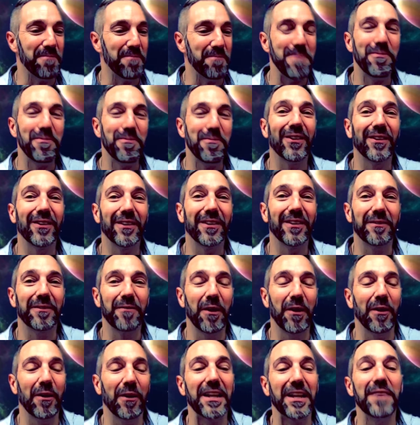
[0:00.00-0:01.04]
people are
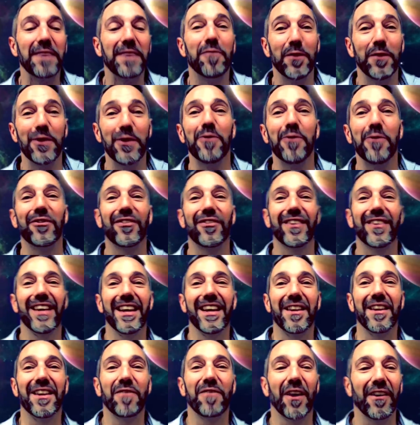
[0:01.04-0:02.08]
very confused
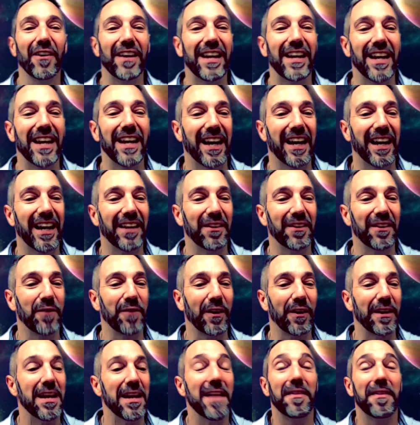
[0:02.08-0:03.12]
and they're very uh, they're
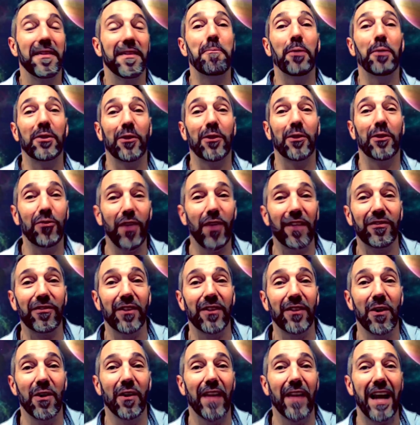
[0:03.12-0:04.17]
very they put their trust
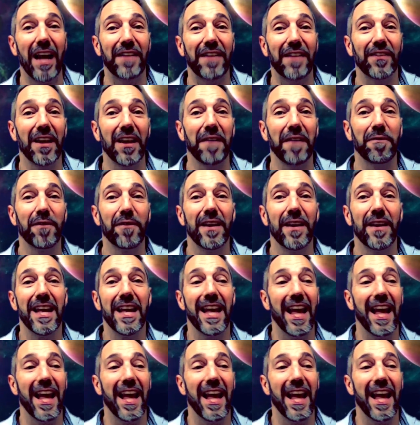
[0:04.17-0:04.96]
in all that stuff